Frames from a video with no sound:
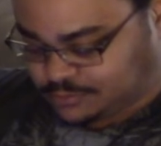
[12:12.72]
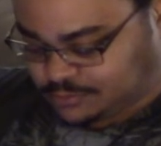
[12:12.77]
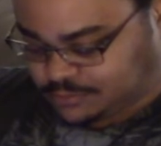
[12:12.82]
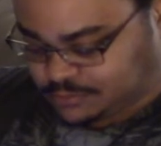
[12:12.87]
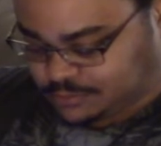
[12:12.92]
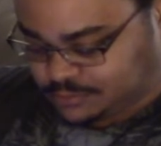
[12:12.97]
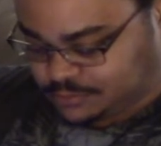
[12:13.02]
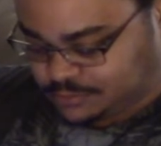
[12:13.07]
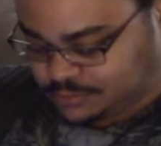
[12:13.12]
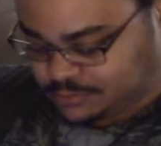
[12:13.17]

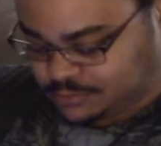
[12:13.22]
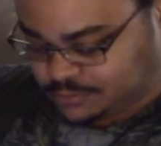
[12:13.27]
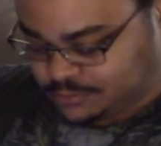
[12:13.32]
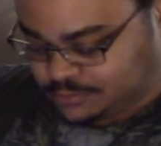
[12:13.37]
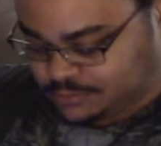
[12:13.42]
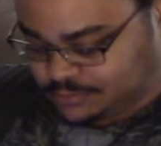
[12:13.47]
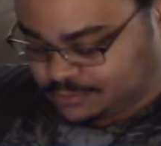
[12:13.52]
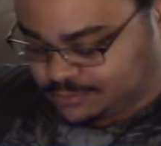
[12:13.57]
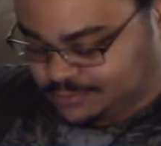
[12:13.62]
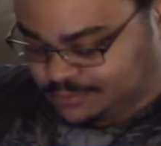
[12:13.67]

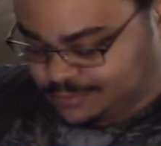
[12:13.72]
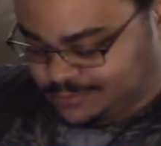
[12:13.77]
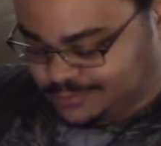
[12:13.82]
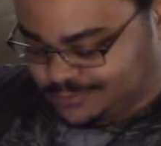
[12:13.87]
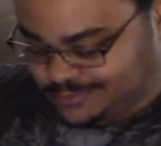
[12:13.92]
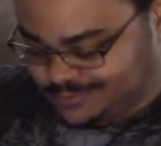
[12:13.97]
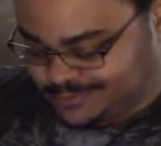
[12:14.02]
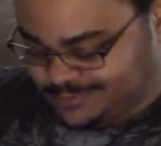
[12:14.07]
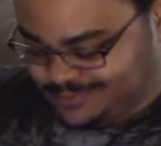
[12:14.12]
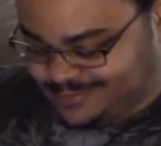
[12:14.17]

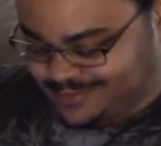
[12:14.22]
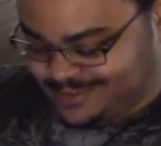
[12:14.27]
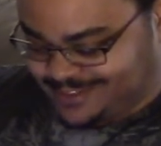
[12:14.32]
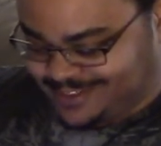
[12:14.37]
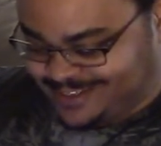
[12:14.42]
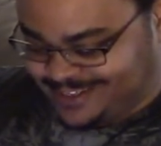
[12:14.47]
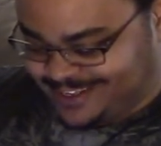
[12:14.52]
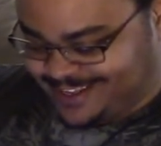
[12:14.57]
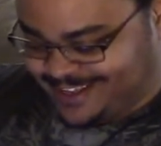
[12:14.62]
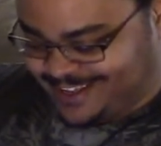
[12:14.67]

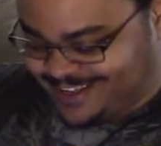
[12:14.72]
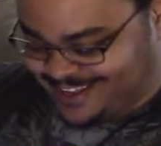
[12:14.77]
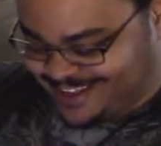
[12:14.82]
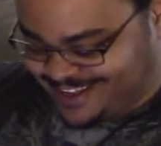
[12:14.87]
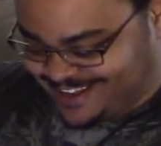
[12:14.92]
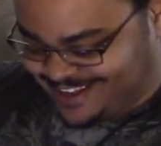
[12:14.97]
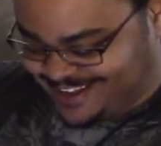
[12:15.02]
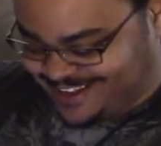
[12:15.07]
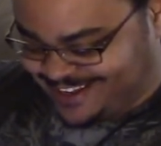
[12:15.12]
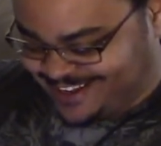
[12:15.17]

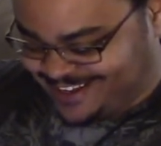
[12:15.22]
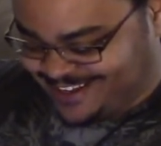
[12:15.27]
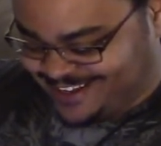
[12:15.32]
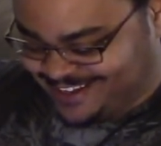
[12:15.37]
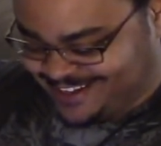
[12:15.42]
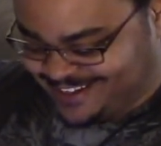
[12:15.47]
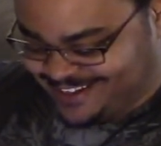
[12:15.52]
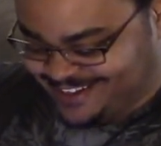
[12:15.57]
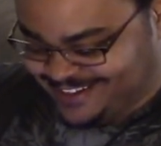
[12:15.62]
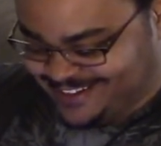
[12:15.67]

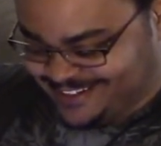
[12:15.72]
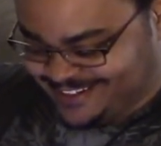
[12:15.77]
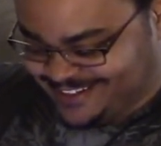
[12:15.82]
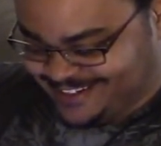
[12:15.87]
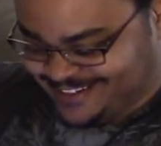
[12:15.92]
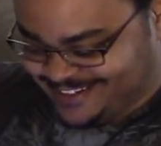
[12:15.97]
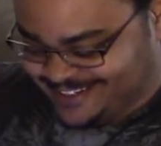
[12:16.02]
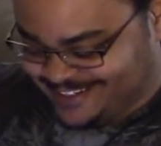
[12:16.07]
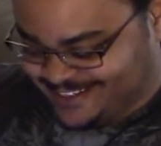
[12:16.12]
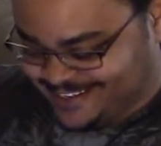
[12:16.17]

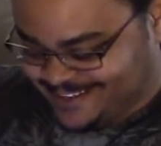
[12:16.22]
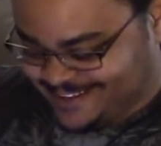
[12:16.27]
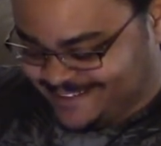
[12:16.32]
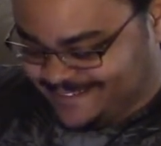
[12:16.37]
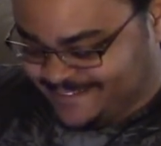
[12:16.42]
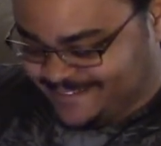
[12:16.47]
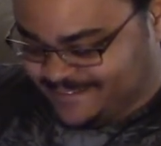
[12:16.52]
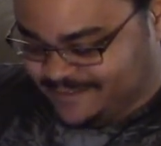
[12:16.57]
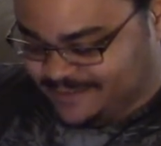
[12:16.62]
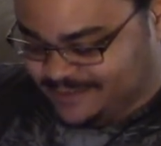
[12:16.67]

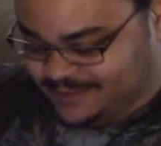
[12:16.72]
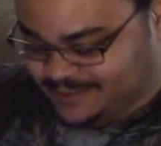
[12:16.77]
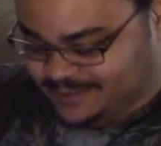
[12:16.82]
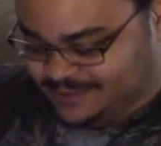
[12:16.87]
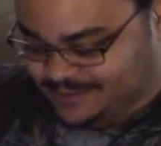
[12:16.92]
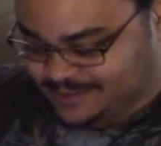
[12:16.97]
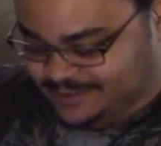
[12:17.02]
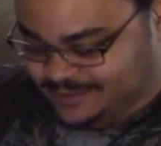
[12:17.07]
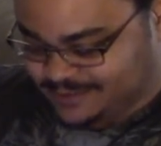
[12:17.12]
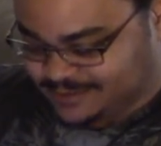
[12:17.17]

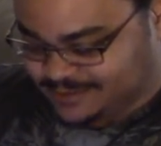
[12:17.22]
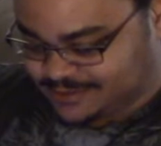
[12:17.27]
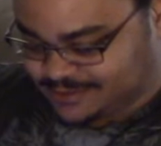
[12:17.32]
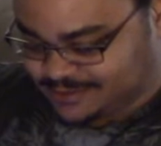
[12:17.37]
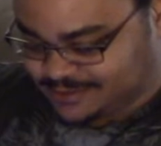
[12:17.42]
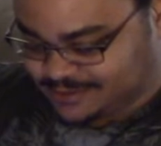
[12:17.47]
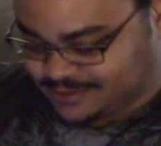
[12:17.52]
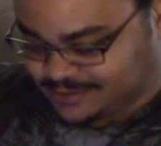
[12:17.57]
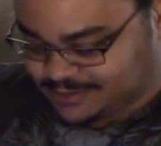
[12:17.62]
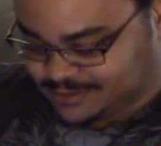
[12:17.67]

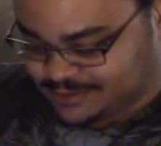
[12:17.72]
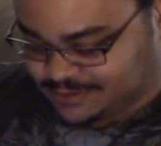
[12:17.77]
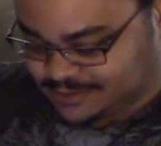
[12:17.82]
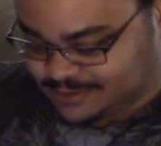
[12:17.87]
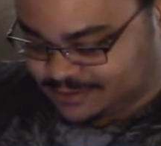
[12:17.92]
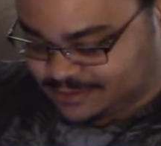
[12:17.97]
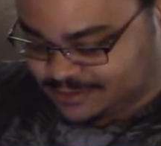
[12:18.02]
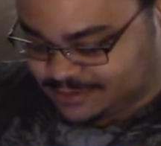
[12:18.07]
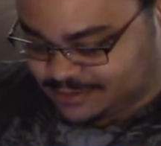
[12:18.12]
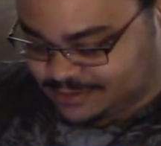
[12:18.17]

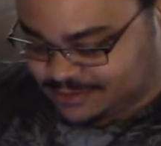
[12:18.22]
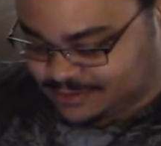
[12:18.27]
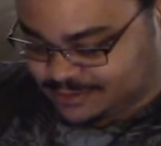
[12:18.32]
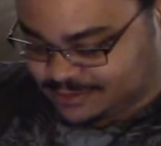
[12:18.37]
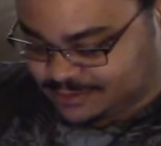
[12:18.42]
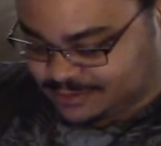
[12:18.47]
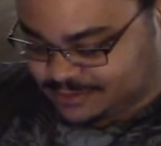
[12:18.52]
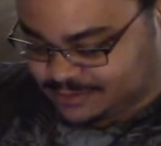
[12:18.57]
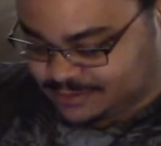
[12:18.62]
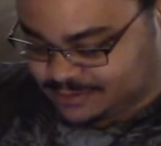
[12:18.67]

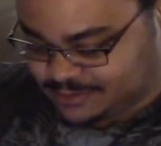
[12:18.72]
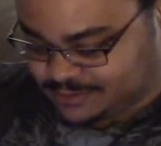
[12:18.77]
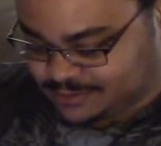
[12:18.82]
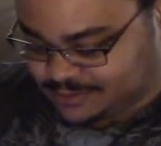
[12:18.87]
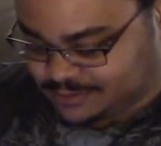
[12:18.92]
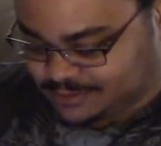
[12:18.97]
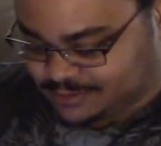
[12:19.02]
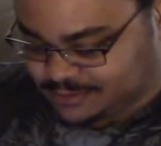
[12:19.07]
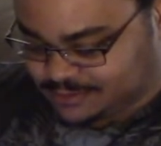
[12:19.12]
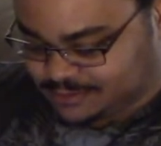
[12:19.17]

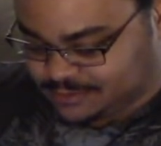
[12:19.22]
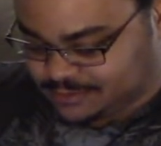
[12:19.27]
No words are spoken by the person on screen.